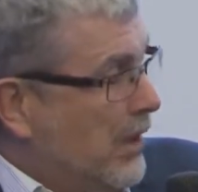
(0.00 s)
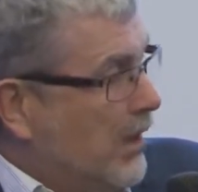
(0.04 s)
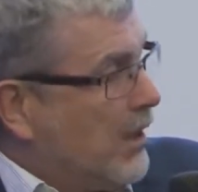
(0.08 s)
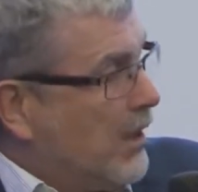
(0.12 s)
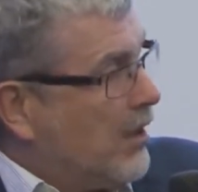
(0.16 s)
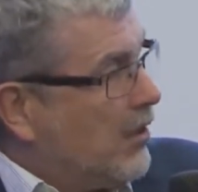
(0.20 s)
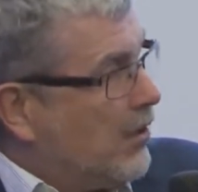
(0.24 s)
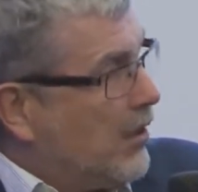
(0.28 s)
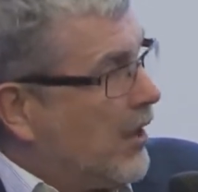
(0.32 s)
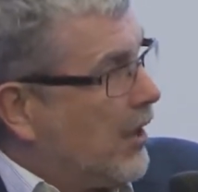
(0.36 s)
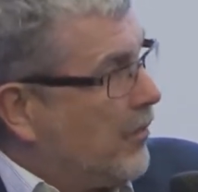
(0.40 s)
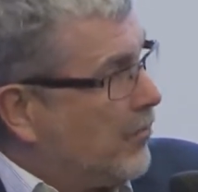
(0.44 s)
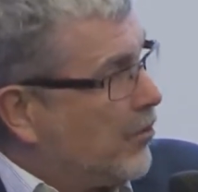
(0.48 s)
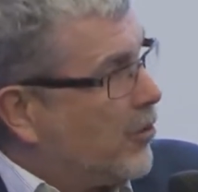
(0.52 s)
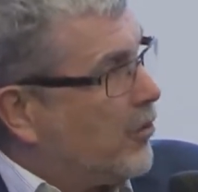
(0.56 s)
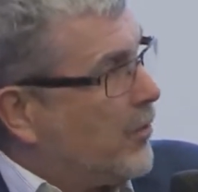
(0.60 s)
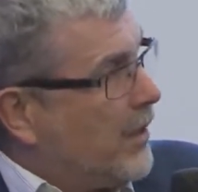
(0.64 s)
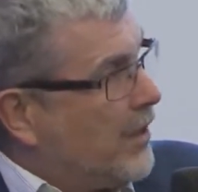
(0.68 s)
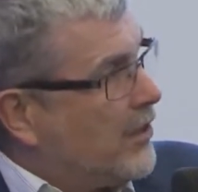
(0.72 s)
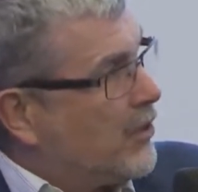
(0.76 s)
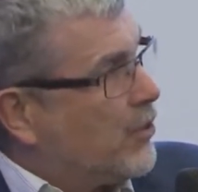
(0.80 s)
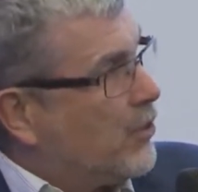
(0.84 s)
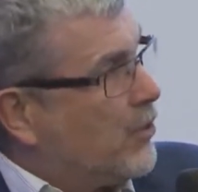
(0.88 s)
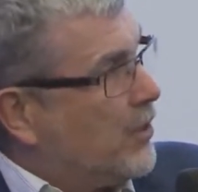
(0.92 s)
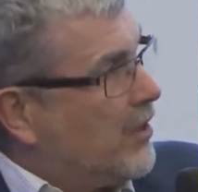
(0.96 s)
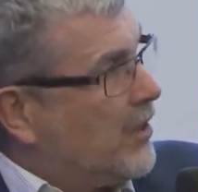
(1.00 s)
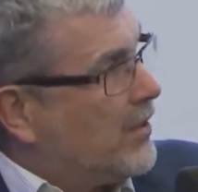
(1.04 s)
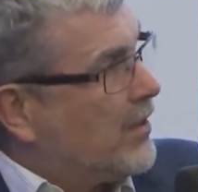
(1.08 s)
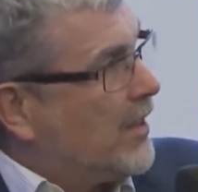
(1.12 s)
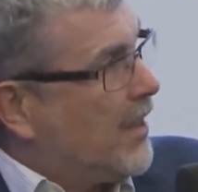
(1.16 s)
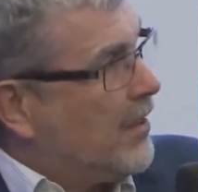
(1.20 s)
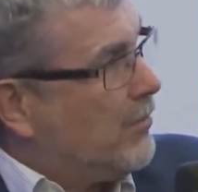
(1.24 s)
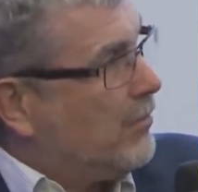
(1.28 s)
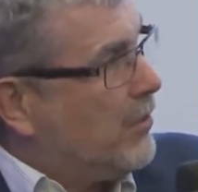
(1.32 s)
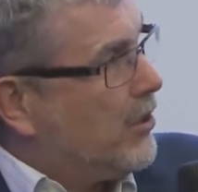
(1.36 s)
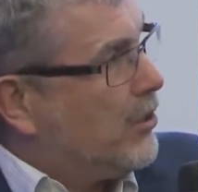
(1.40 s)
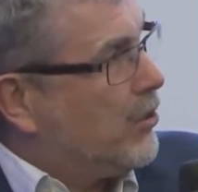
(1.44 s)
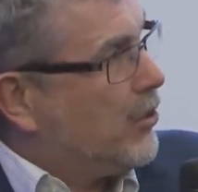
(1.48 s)
I'm quite sure it can
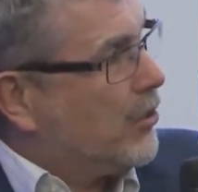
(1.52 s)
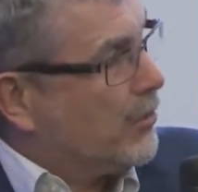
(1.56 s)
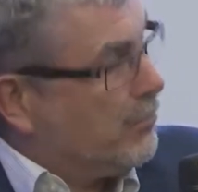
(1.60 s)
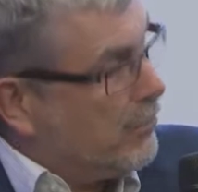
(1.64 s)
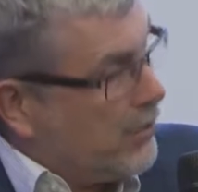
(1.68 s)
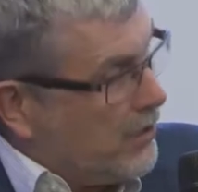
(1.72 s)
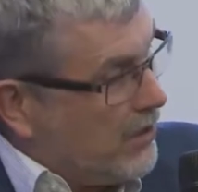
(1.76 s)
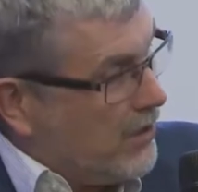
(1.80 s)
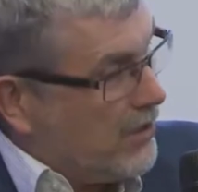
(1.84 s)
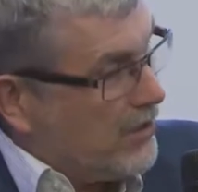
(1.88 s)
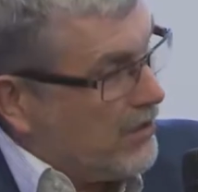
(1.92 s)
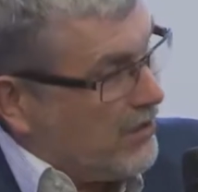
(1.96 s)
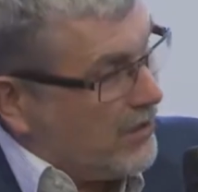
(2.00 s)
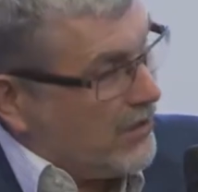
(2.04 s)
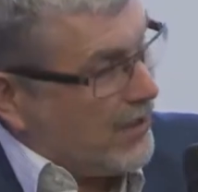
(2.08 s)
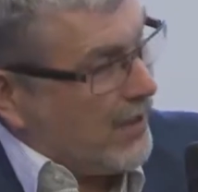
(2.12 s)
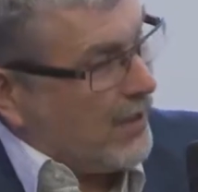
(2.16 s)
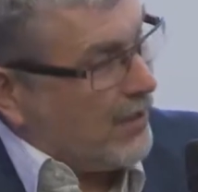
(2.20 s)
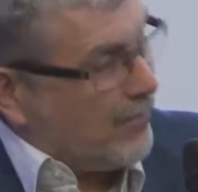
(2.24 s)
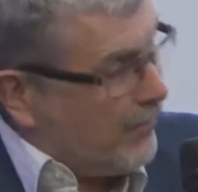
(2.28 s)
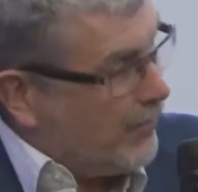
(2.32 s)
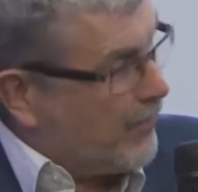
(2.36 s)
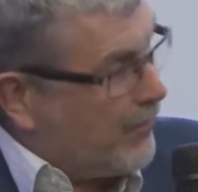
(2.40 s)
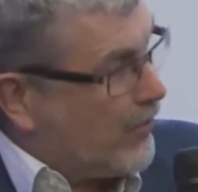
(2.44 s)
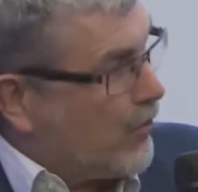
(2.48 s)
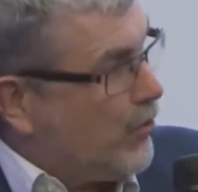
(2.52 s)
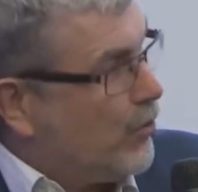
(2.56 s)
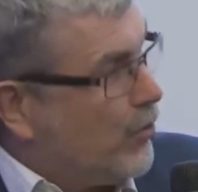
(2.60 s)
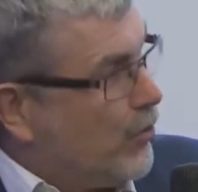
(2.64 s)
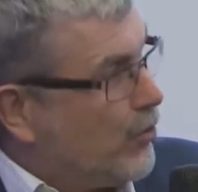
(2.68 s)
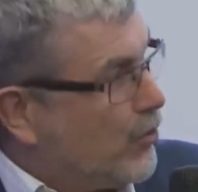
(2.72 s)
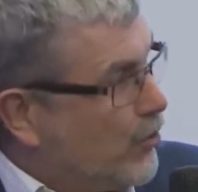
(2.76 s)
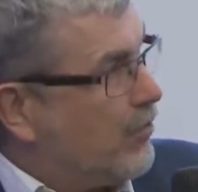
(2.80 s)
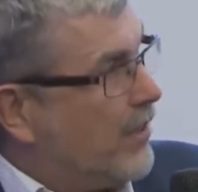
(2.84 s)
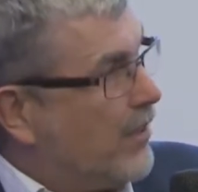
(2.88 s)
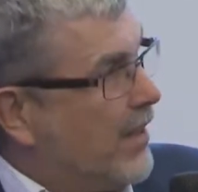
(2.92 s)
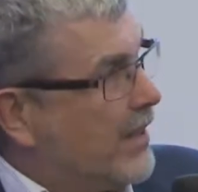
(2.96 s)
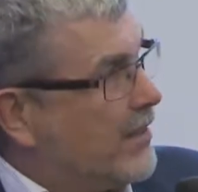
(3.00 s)
be done, but it's, you should
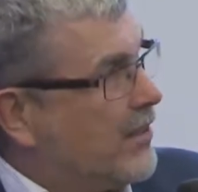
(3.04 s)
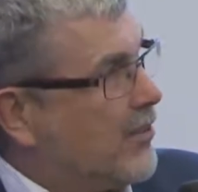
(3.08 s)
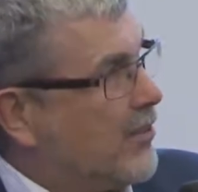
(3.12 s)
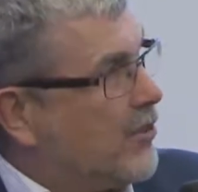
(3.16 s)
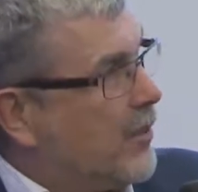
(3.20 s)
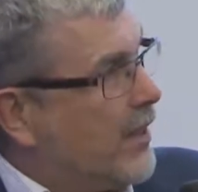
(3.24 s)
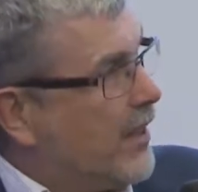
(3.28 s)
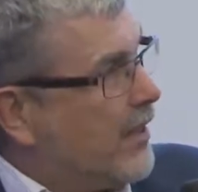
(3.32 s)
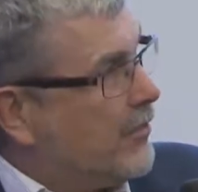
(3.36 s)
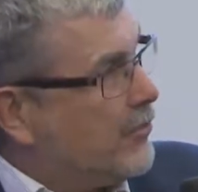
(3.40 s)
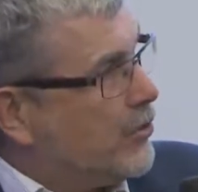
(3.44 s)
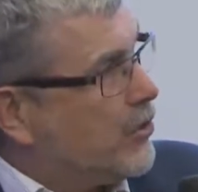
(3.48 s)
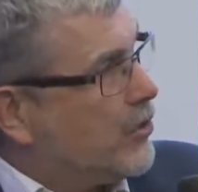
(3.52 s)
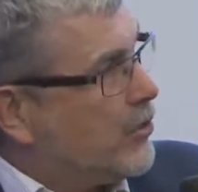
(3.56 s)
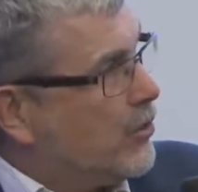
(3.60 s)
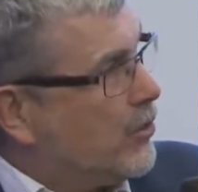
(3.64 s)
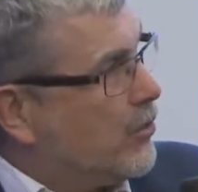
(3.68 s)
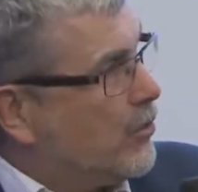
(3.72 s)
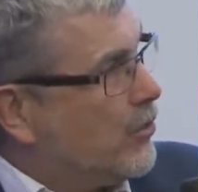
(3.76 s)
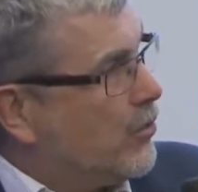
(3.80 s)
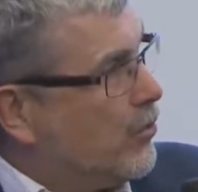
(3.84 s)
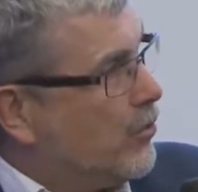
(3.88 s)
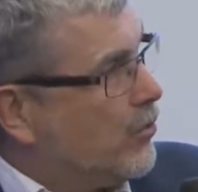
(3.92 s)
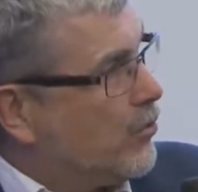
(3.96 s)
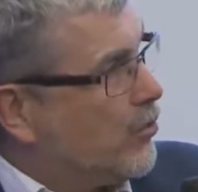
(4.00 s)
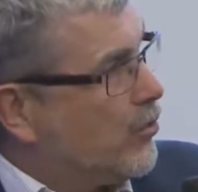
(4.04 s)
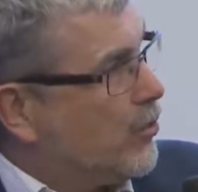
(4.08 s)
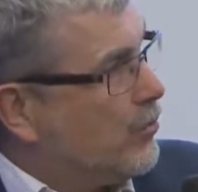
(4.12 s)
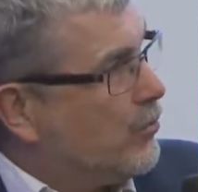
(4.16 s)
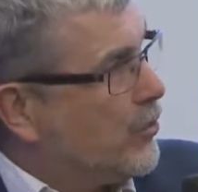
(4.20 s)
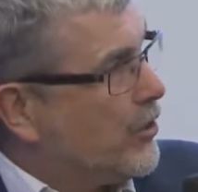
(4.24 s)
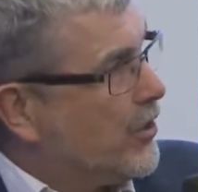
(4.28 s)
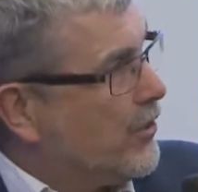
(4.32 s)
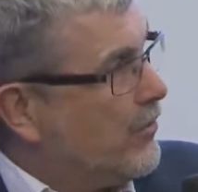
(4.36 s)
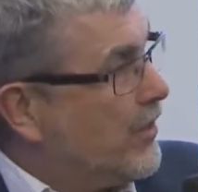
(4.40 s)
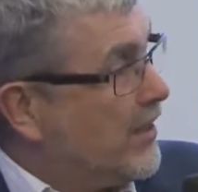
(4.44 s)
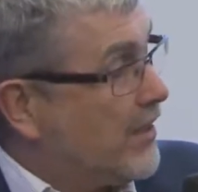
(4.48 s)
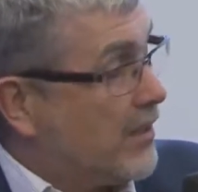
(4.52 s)
find the drivers to
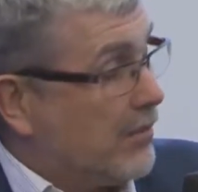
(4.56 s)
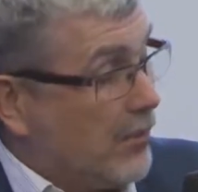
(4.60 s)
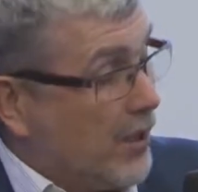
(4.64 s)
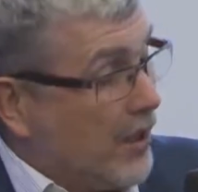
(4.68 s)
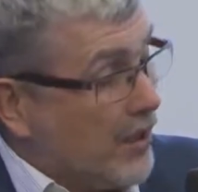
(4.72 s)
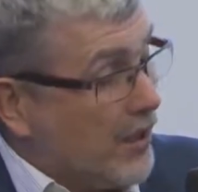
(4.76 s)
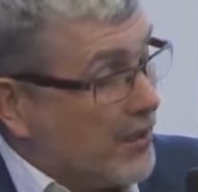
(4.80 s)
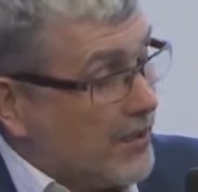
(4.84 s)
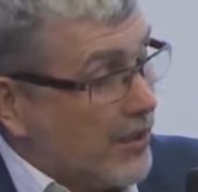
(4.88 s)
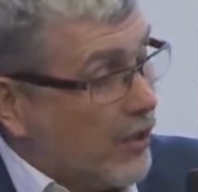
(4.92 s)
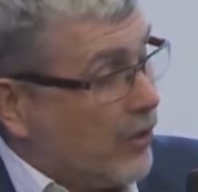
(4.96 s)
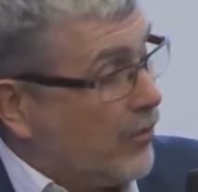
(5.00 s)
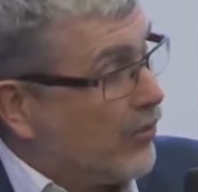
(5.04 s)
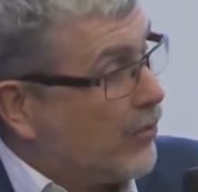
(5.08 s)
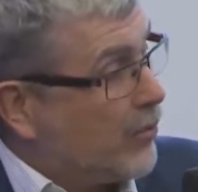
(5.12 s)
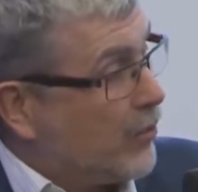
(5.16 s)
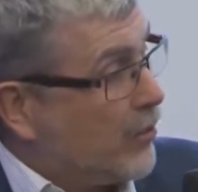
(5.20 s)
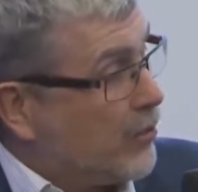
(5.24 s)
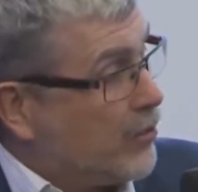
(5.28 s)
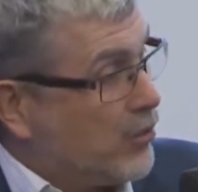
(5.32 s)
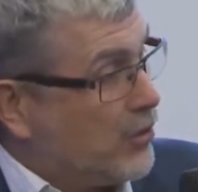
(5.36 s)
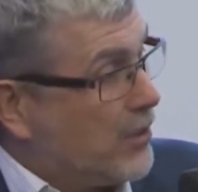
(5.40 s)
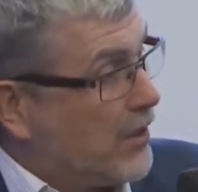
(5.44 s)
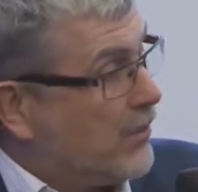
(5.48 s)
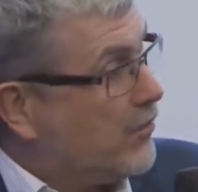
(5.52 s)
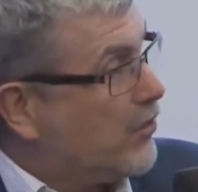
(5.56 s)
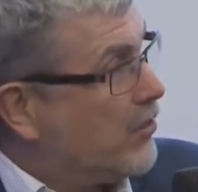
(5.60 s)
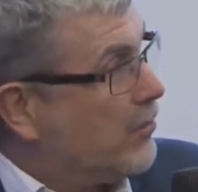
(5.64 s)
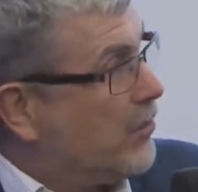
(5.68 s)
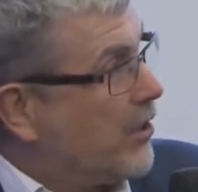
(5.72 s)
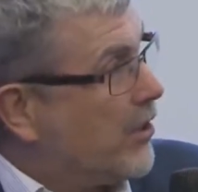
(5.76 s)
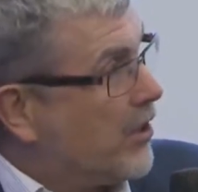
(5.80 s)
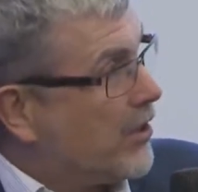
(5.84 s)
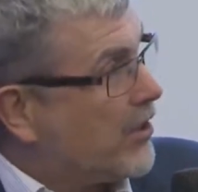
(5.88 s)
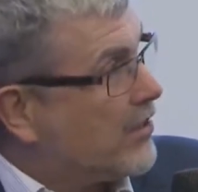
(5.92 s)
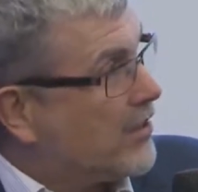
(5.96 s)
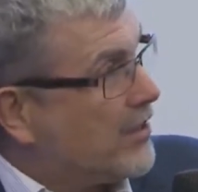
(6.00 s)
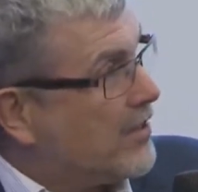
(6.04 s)
motivate the market. And of course, you should give the
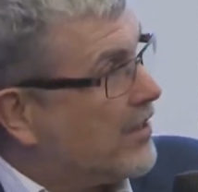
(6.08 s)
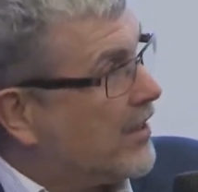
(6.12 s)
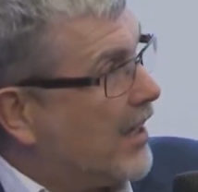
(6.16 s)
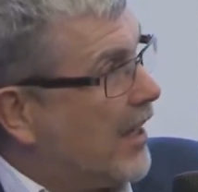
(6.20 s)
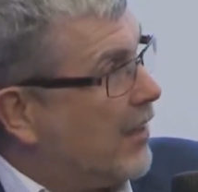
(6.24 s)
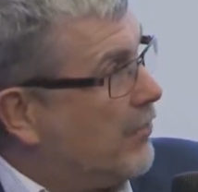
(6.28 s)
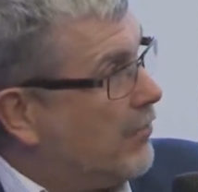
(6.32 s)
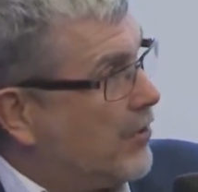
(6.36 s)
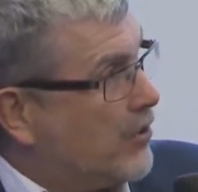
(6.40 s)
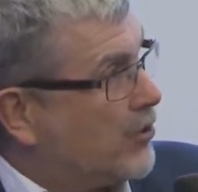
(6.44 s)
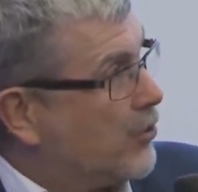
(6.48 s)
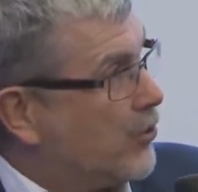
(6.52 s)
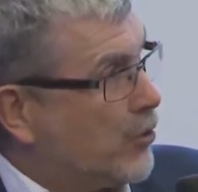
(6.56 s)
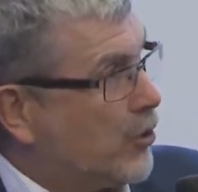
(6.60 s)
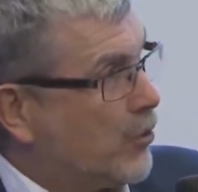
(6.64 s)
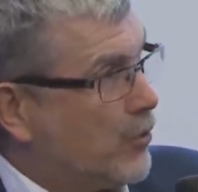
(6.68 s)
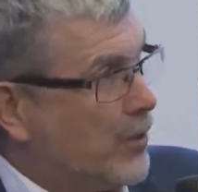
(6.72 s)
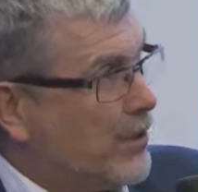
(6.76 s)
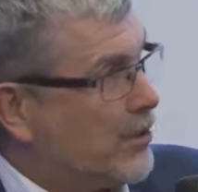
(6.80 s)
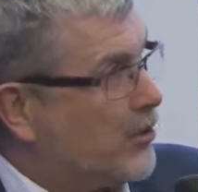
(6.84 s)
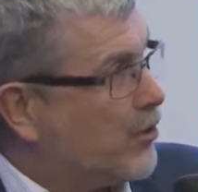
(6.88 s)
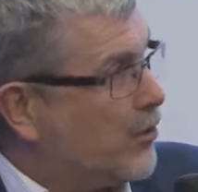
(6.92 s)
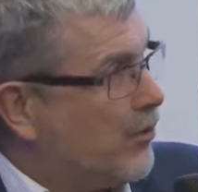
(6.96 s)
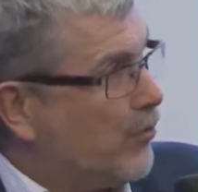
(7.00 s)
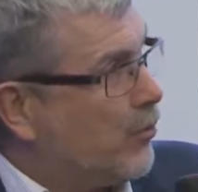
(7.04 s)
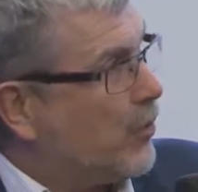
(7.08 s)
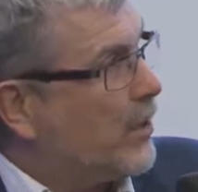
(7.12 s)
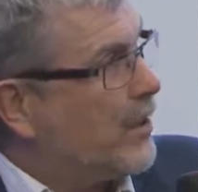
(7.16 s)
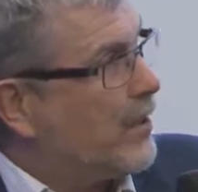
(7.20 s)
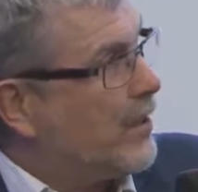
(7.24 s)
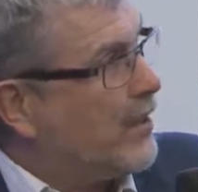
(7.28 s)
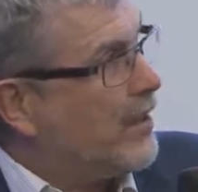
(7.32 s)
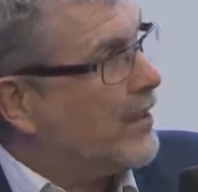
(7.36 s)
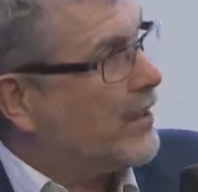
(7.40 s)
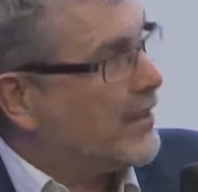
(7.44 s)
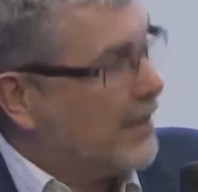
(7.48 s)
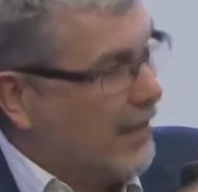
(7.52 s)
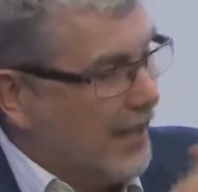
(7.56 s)
market the time. It's not a question of 1 year.